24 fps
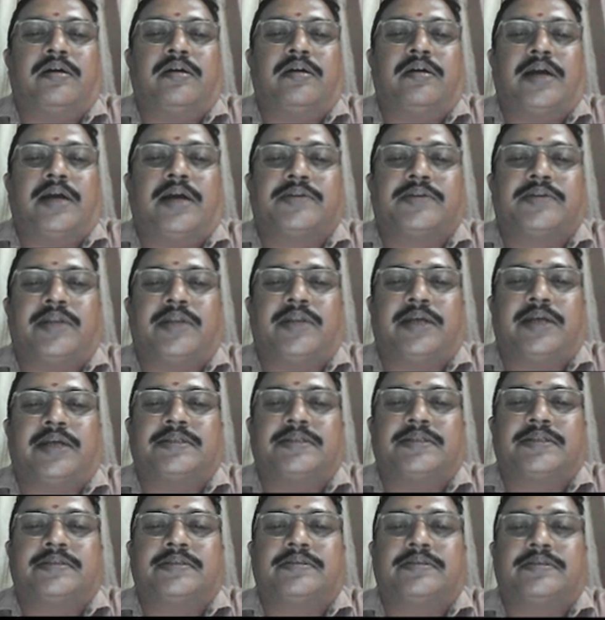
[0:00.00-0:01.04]
as well
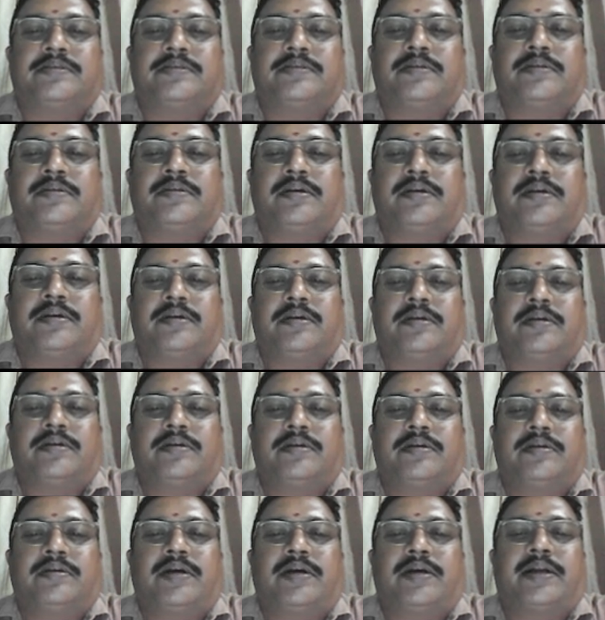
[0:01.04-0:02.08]
as
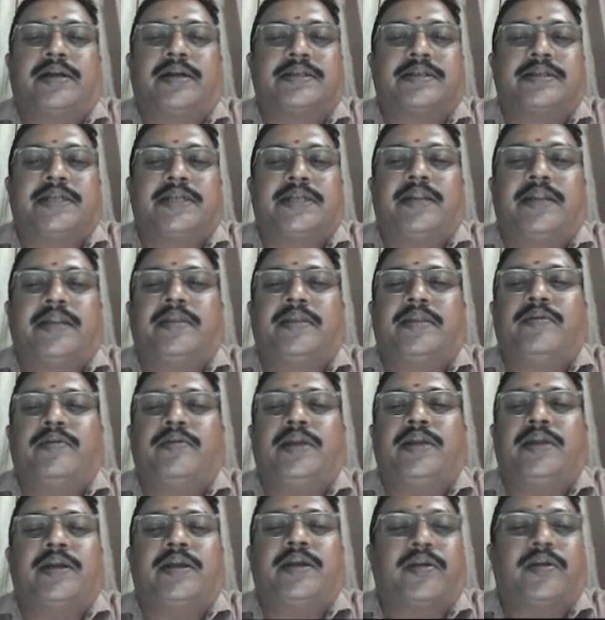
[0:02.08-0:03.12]
understanding the
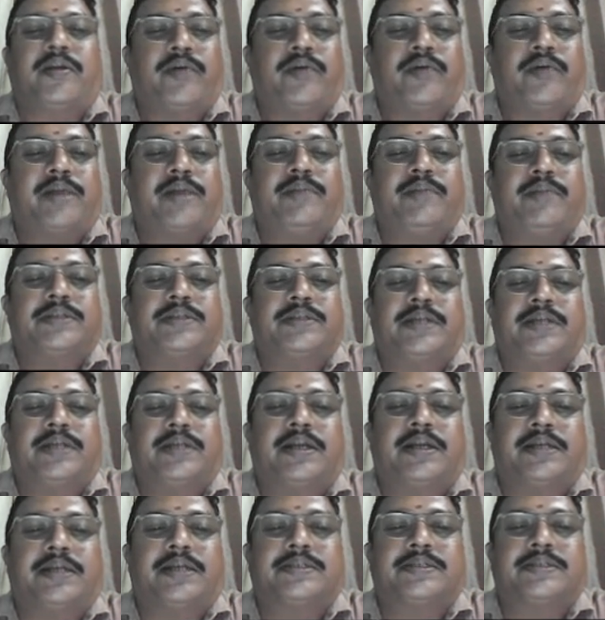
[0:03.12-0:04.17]
unique requirements
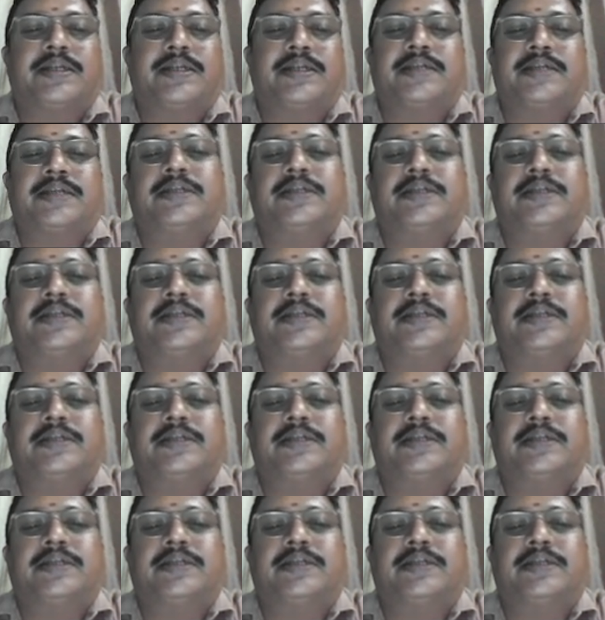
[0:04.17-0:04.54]
and consideration